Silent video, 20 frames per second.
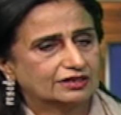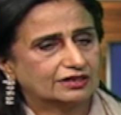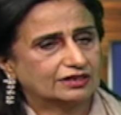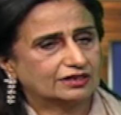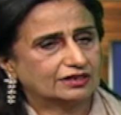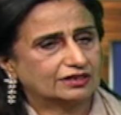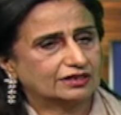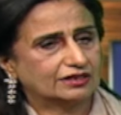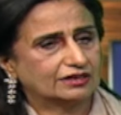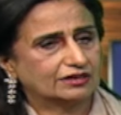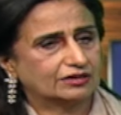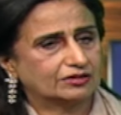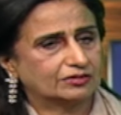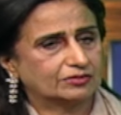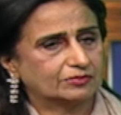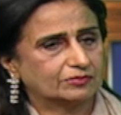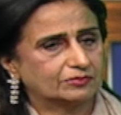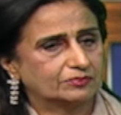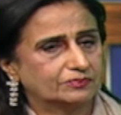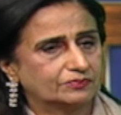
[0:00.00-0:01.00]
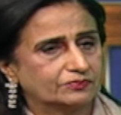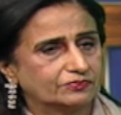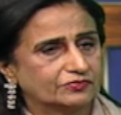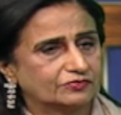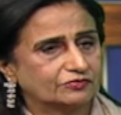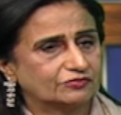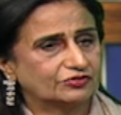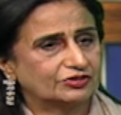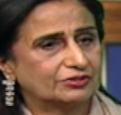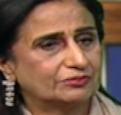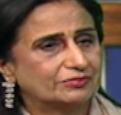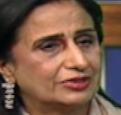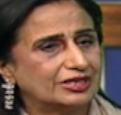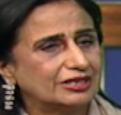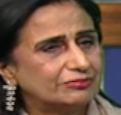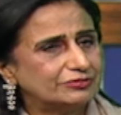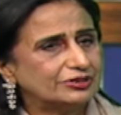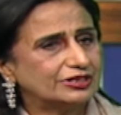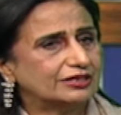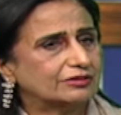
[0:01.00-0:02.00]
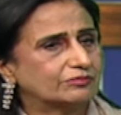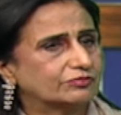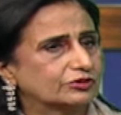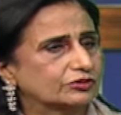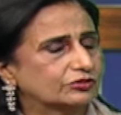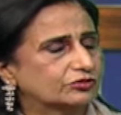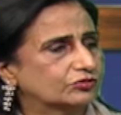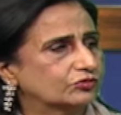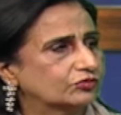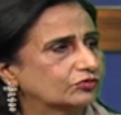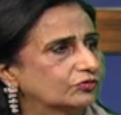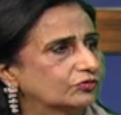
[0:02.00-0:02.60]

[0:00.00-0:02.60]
we may be able